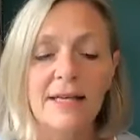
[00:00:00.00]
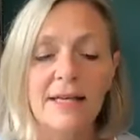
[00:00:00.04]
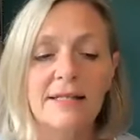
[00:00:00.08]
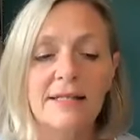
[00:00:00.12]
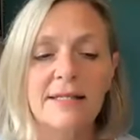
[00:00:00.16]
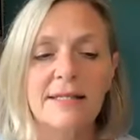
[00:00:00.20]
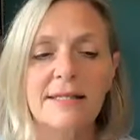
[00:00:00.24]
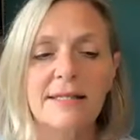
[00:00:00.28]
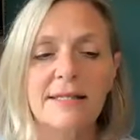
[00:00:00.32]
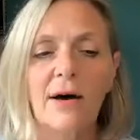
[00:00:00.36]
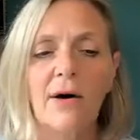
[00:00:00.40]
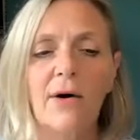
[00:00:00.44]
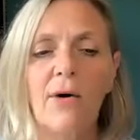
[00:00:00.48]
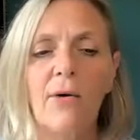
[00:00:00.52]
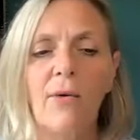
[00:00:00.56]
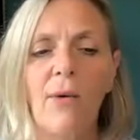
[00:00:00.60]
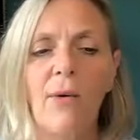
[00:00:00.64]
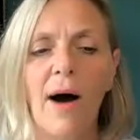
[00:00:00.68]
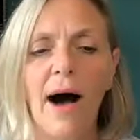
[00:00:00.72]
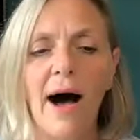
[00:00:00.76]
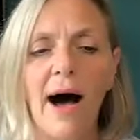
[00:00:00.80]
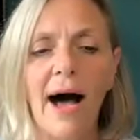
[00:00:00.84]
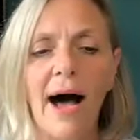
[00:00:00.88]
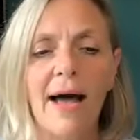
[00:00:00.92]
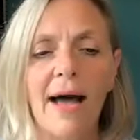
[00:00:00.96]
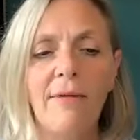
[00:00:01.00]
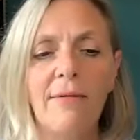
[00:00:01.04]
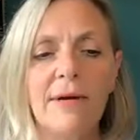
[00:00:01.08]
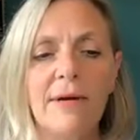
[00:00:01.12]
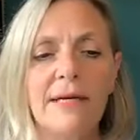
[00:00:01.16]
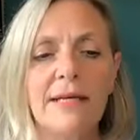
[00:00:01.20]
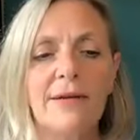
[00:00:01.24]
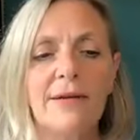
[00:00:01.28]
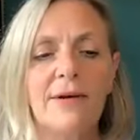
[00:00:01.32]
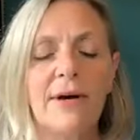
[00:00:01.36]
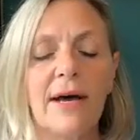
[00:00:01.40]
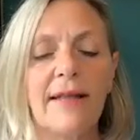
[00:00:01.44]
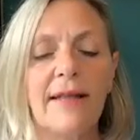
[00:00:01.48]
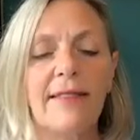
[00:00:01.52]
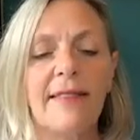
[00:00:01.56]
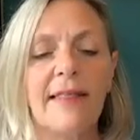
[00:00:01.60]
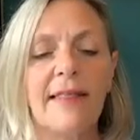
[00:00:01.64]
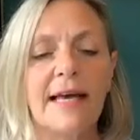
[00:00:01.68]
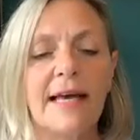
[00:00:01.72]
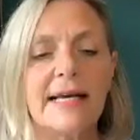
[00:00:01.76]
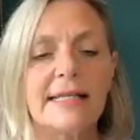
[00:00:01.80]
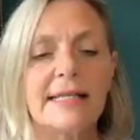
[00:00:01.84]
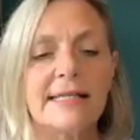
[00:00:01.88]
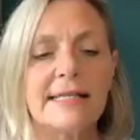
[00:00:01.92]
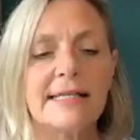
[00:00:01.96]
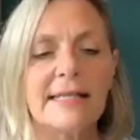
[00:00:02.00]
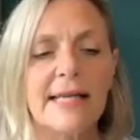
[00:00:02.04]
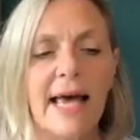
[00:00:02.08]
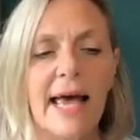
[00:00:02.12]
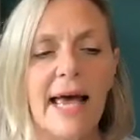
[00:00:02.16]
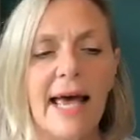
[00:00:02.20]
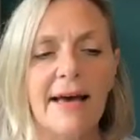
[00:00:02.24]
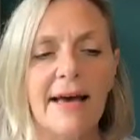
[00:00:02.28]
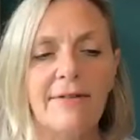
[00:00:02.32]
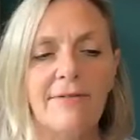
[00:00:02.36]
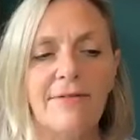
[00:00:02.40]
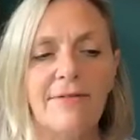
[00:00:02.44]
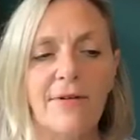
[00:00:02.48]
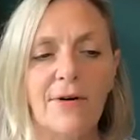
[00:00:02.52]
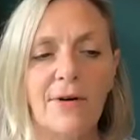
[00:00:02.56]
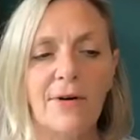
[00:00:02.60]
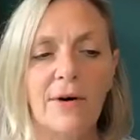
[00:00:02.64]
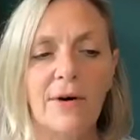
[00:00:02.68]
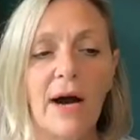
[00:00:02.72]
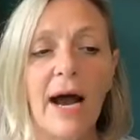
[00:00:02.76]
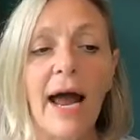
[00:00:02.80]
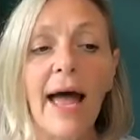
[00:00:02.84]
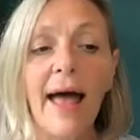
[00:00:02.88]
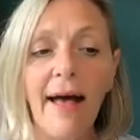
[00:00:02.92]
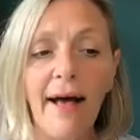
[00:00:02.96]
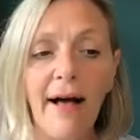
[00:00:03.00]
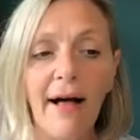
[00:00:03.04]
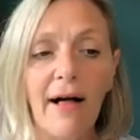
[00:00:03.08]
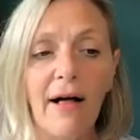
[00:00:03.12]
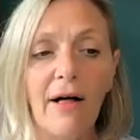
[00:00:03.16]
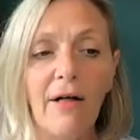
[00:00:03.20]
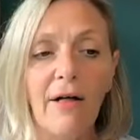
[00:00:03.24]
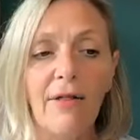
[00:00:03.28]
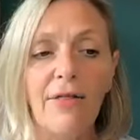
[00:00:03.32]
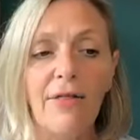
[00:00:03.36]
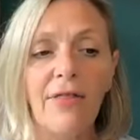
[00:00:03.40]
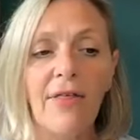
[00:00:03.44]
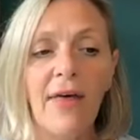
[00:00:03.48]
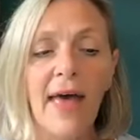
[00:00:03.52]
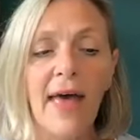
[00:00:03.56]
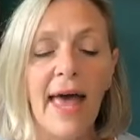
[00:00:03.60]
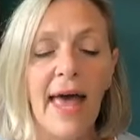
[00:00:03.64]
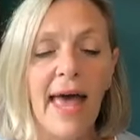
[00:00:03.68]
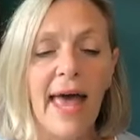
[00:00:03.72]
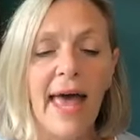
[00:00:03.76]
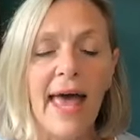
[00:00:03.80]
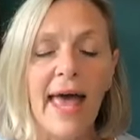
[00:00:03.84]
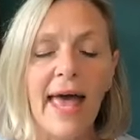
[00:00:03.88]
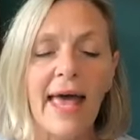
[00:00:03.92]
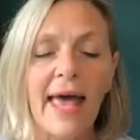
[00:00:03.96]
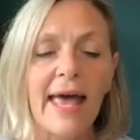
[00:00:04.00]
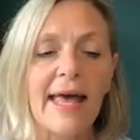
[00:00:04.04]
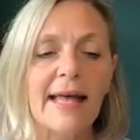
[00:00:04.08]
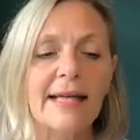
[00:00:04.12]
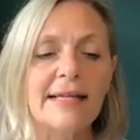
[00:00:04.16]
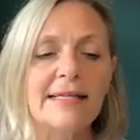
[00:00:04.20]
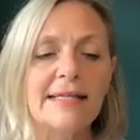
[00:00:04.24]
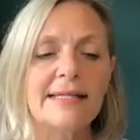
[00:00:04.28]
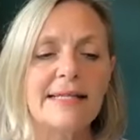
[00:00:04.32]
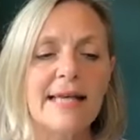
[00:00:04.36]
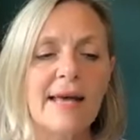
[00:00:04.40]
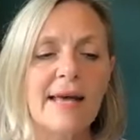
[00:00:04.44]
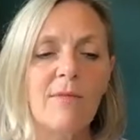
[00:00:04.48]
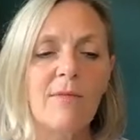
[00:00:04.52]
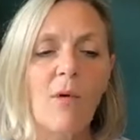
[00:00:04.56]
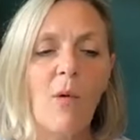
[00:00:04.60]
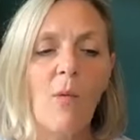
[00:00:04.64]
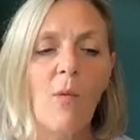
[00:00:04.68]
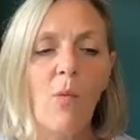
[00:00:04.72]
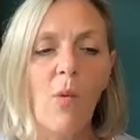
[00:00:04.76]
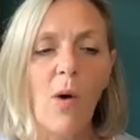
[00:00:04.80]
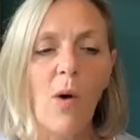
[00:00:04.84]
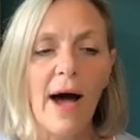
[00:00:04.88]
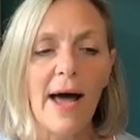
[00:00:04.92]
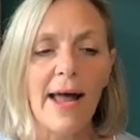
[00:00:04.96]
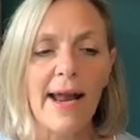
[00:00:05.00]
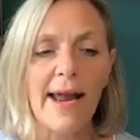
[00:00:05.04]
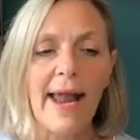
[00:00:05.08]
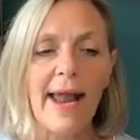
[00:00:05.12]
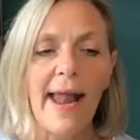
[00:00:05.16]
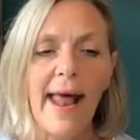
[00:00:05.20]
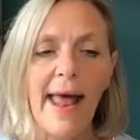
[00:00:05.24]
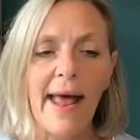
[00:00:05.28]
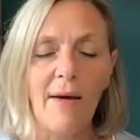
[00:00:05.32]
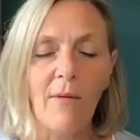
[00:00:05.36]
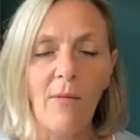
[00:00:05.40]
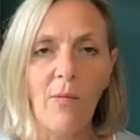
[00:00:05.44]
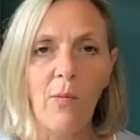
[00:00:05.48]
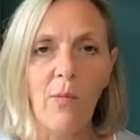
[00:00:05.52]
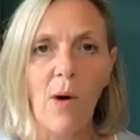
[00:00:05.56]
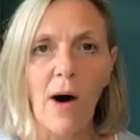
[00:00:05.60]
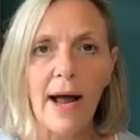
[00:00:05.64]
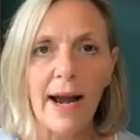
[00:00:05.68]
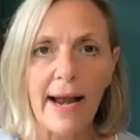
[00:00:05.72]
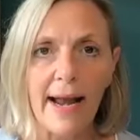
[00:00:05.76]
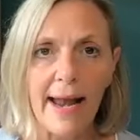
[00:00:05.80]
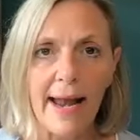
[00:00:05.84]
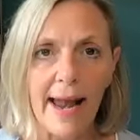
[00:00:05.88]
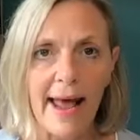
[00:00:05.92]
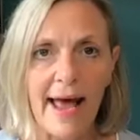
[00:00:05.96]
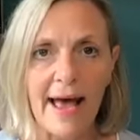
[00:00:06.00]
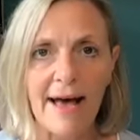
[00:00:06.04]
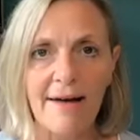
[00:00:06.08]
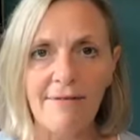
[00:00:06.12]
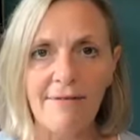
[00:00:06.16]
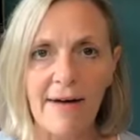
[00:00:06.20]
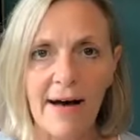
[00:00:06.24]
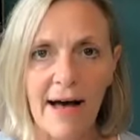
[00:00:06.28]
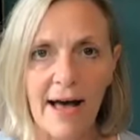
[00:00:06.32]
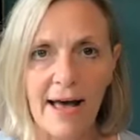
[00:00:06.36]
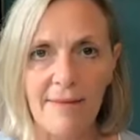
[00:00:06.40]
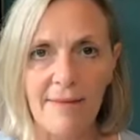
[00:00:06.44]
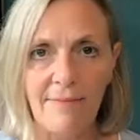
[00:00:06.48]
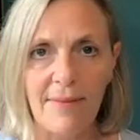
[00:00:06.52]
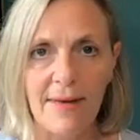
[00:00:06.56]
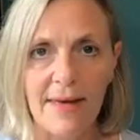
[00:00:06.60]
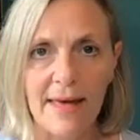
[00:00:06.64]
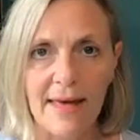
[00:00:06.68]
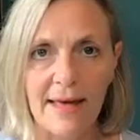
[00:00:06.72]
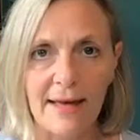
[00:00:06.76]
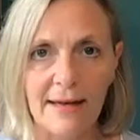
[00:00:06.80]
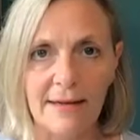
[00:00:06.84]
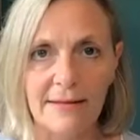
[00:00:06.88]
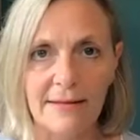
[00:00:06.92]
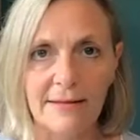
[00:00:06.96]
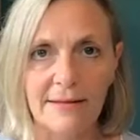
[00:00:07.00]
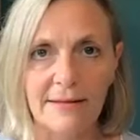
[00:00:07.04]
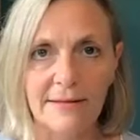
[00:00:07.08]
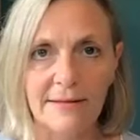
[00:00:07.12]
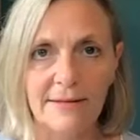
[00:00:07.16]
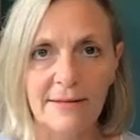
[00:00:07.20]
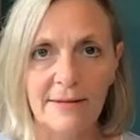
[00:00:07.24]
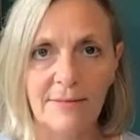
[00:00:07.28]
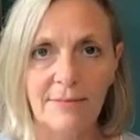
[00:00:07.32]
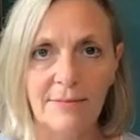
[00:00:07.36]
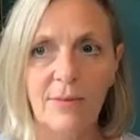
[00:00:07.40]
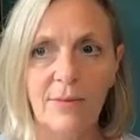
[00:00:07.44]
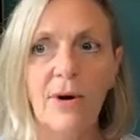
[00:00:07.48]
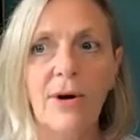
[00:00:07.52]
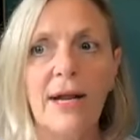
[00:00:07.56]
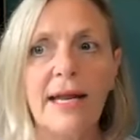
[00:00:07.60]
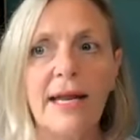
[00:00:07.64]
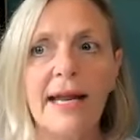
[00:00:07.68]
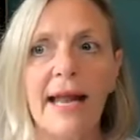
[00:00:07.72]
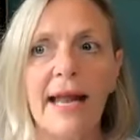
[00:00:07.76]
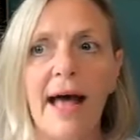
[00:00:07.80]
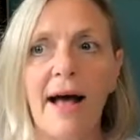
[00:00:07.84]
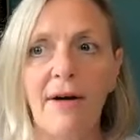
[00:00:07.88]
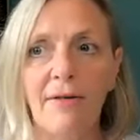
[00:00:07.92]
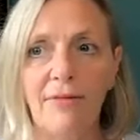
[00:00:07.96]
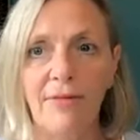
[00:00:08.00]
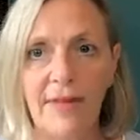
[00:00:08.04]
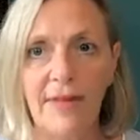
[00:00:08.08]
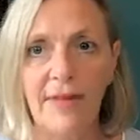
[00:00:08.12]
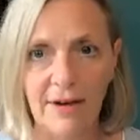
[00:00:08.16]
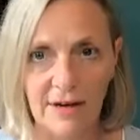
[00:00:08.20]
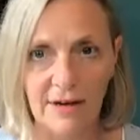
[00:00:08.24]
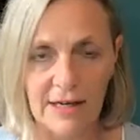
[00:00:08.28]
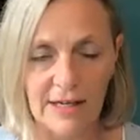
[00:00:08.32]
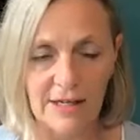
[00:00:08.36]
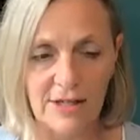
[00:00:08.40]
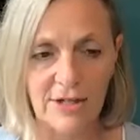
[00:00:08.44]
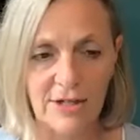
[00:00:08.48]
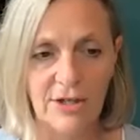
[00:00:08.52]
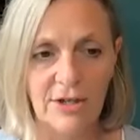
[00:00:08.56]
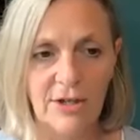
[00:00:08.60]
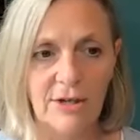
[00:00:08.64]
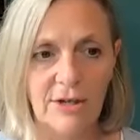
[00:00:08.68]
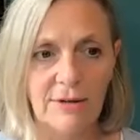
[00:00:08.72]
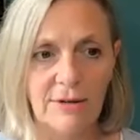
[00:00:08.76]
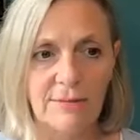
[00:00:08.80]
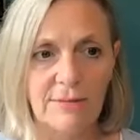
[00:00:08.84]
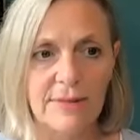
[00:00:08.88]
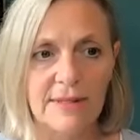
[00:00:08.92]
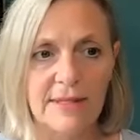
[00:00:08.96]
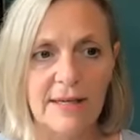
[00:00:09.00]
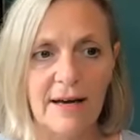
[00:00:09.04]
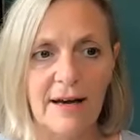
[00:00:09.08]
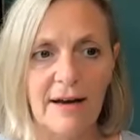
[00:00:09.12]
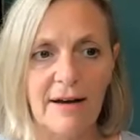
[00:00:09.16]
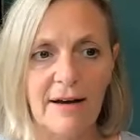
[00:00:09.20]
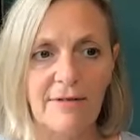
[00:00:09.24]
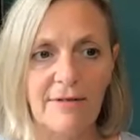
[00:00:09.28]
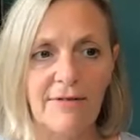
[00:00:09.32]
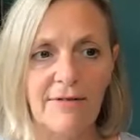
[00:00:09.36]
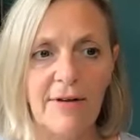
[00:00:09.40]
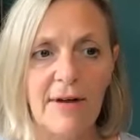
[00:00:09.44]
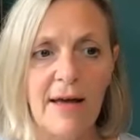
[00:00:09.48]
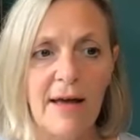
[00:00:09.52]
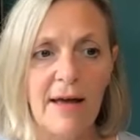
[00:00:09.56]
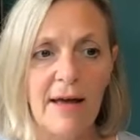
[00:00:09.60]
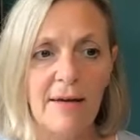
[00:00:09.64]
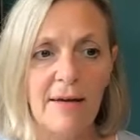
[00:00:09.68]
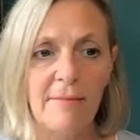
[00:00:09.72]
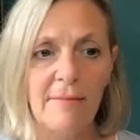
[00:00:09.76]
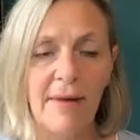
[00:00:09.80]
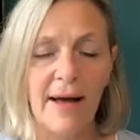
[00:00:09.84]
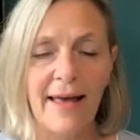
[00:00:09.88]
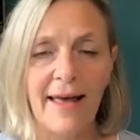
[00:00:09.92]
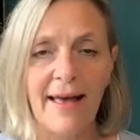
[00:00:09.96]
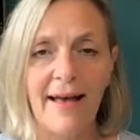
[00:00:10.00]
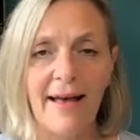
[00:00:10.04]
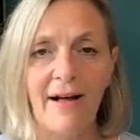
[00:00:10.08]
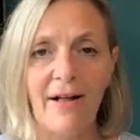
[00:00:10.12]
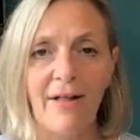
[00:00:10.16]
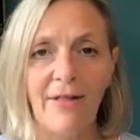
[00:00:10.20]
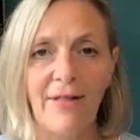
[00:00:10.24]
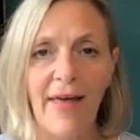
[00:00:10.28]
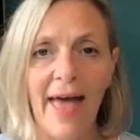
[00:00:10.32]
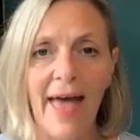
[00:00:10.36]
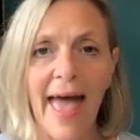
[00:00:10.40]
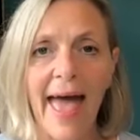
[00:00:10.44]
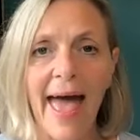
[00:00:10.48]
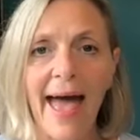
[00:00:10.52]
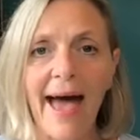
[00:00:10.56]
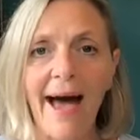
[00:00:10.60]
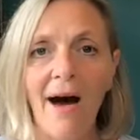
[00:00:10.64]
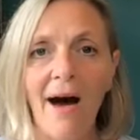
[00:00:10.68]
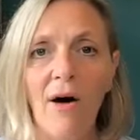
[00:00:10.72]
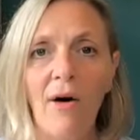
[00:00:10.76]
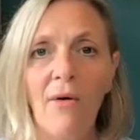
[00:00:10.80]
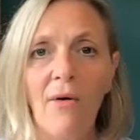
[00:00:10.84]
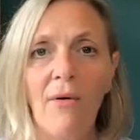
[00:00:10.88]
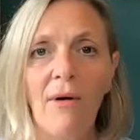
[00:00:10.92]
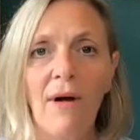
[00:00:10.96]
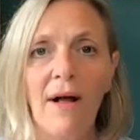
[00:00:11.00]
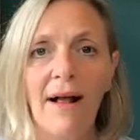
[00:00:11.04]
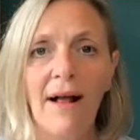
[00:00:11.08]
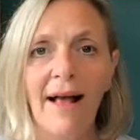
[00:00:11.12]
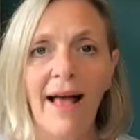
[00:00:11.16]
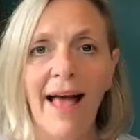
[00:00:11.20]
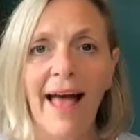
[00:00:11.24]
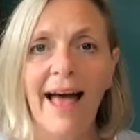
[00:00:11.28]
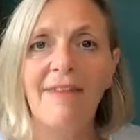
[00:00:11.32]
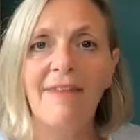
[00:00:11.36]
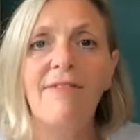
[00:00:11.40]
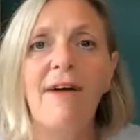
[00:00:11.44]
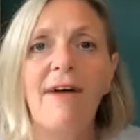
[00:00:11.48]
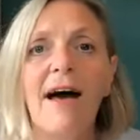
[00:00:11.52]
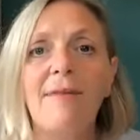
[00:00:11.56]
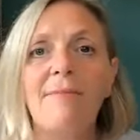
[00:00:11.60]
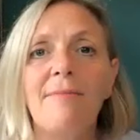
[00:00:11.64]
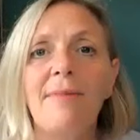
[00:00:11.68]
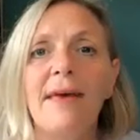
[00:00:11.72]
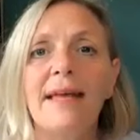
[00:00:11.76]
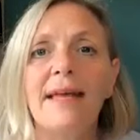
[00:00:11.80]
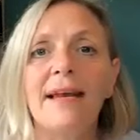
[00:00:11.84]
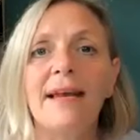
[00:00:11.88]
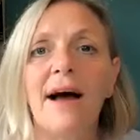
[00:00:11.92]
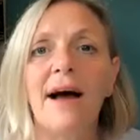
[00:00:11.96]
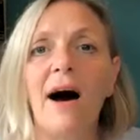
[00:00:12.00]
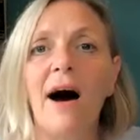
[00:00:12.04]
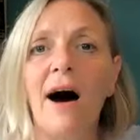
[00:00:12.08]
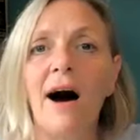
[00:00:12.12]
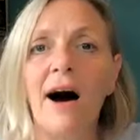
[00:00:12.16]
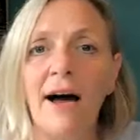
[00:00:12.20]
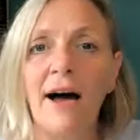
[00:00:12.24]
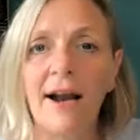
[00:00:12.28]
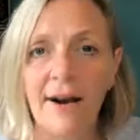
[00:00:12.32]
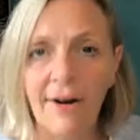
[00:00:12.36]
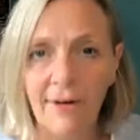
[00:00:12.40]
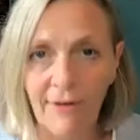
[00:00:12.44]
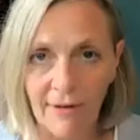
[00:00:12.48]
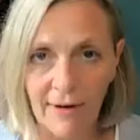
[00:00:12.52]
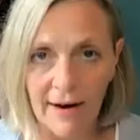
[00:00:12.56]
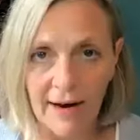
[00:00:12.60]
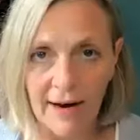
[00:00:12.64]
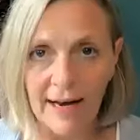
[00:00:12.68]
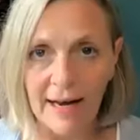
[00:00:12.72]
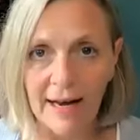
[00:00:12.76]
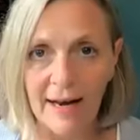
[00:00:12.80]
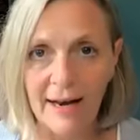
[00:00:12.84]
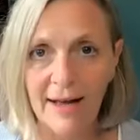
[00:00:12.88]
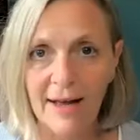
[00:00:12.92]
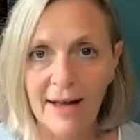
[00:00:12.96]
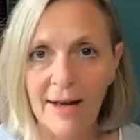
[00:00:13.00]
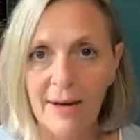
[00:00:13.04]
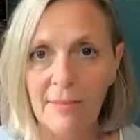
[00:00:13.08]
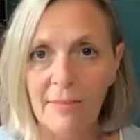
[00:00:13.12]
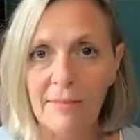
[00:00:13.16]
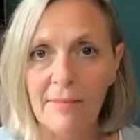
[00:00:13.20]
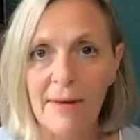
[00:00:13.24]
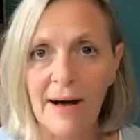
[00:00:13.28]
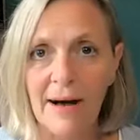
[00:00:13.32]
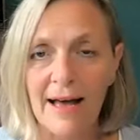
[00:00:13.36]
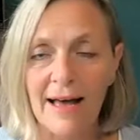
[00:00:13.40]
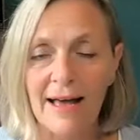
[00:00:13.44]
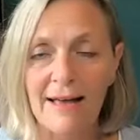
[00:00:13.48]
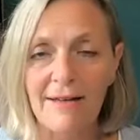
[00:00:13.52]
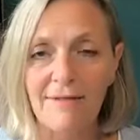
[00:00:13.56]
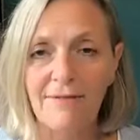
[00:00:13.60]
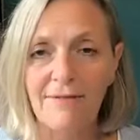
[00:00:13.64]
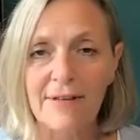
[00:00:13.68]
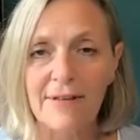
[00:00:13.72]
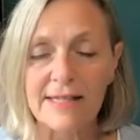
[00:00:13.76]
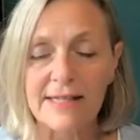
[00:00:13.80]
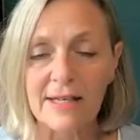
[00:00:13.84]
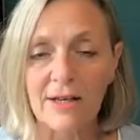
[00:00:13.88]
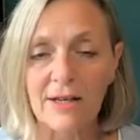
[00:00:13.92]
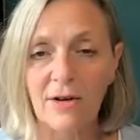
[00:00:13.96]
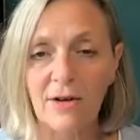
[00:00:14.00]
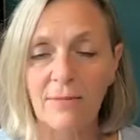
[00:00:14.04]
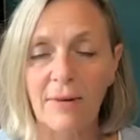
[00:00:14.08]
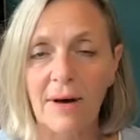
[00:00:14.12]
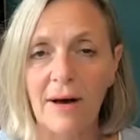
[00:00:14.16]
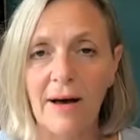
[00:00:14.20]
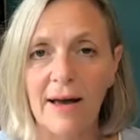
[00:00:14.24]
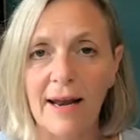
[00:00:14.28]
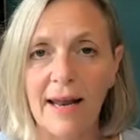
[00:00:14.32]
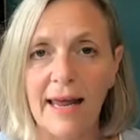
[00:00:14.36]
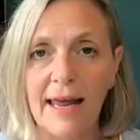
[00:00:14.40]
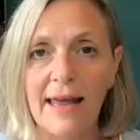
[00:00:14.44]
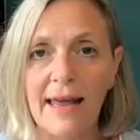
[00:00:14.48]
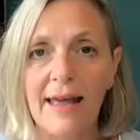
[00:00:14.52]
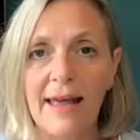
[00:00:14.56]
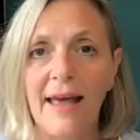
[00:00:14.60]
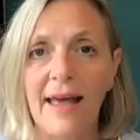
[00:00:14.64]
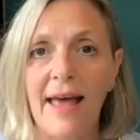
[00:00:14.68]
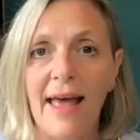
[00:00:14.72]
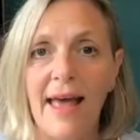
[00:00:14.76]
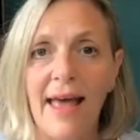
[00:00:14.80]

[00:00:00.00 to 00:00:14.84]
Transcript: So I would look at this for health and say, well, what have I been putting out there in terms of my health? How have I been honoring my physical body?